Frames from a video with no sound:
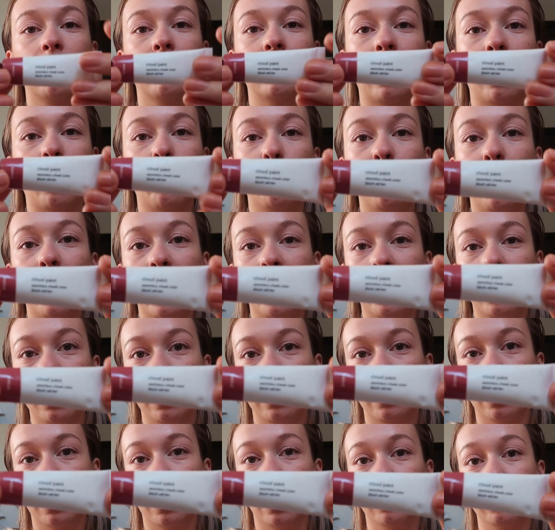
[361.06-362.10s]
Cloud Paint
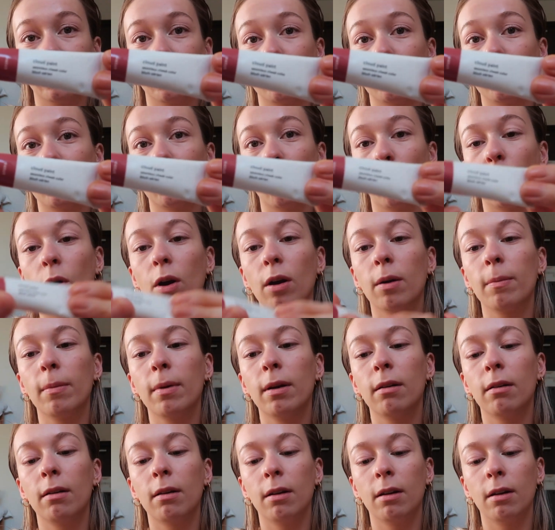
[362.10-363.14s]
in the color
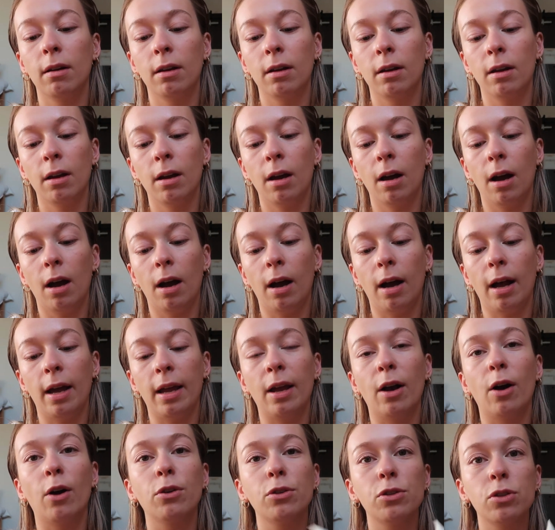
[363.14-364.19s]
Storm.
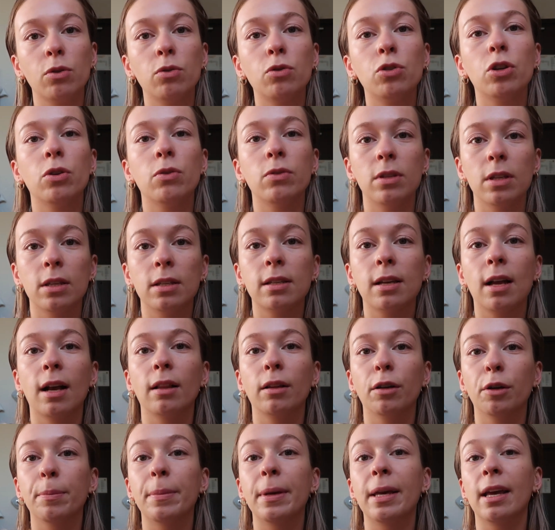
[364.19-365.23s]
I also chose this
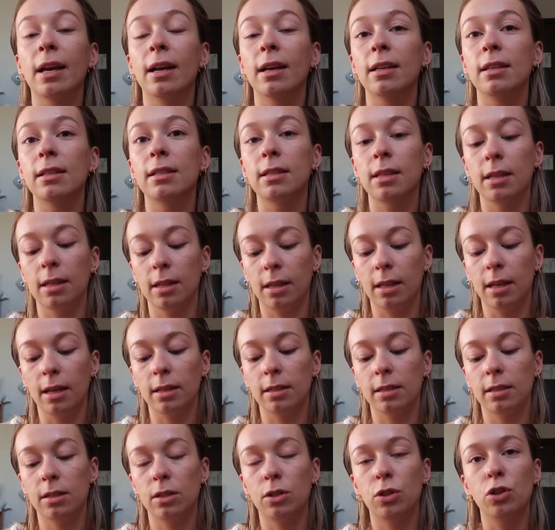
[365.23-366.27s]
color because
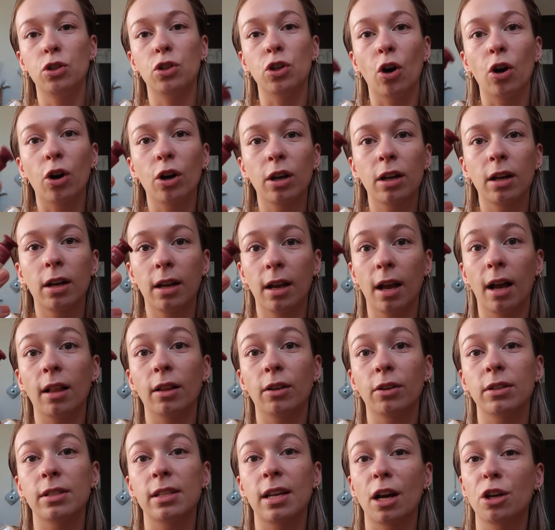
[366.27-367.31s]
this dark
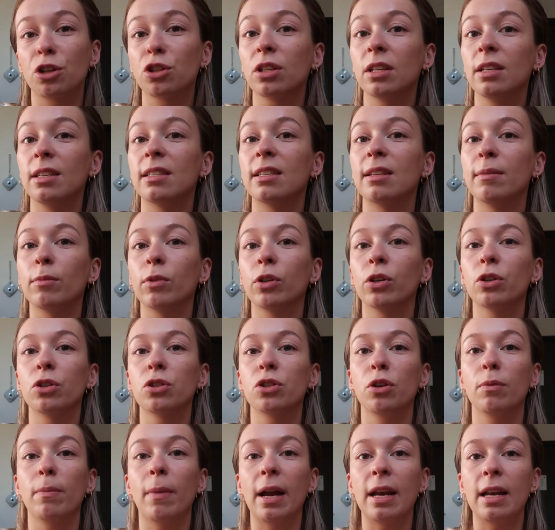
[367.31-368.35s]
color is actually similar
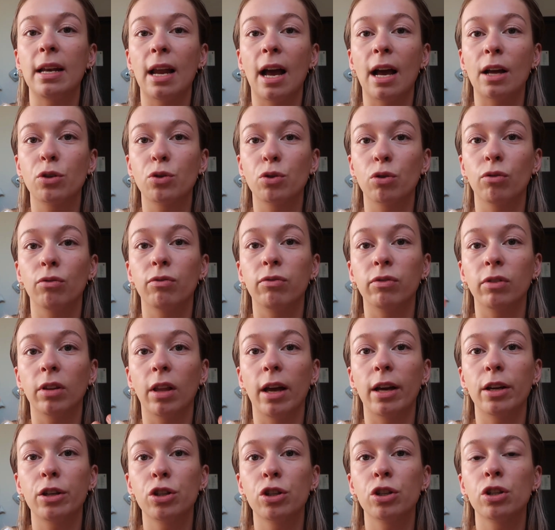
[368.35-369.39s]
to my natural
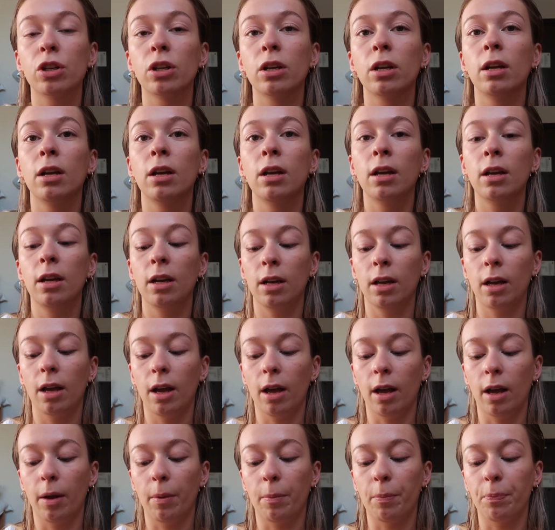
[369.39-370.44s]
flush
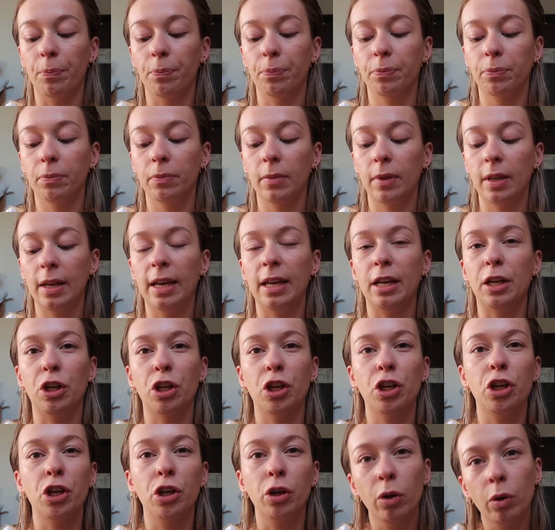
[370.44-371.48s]
in
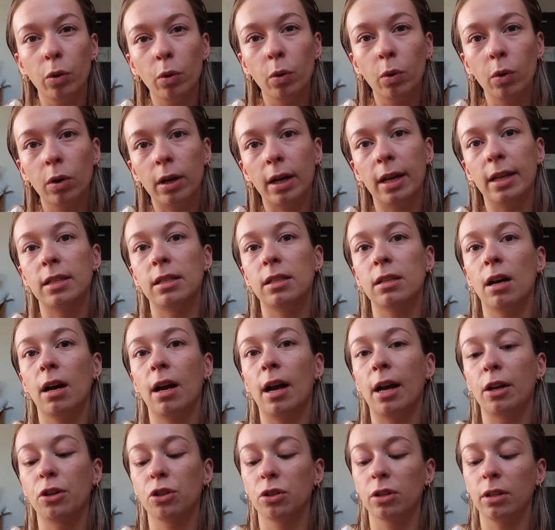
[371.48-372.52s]
hue. It's
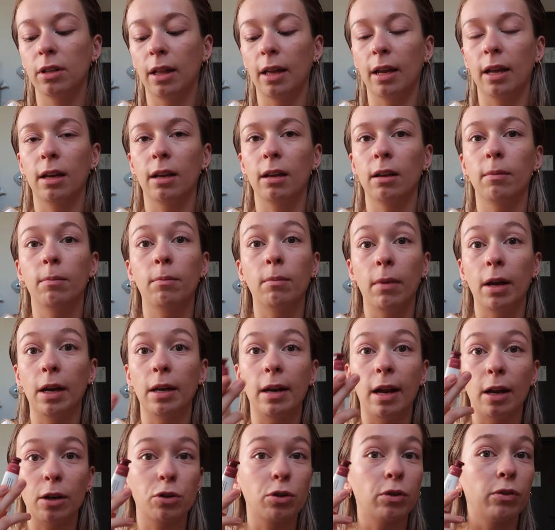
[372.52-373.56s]
not actually like, my
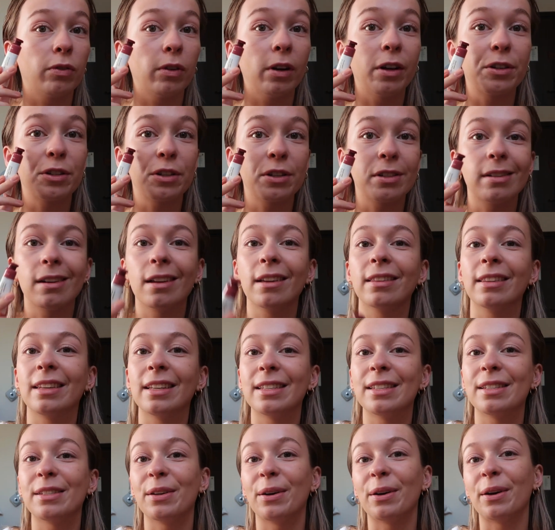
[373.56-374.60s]
natural flush is not
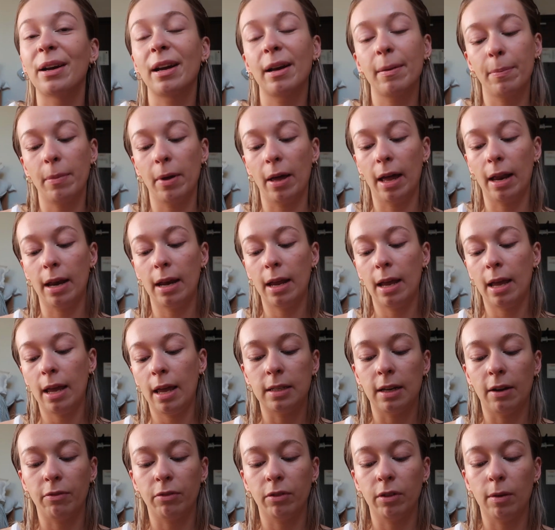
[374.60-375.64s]
this dark, but it's
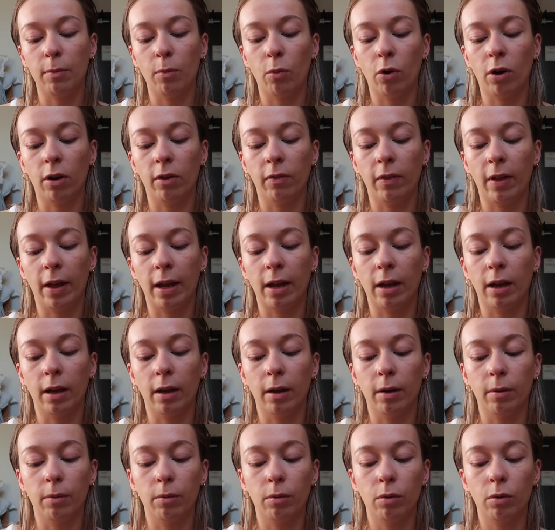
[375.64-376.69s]
definitely more of like
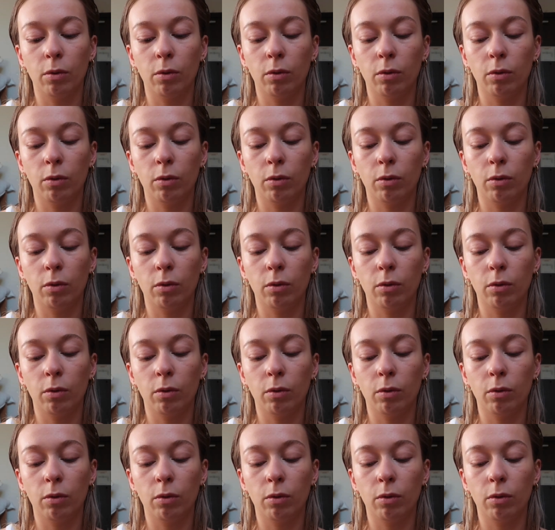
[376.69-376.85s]
a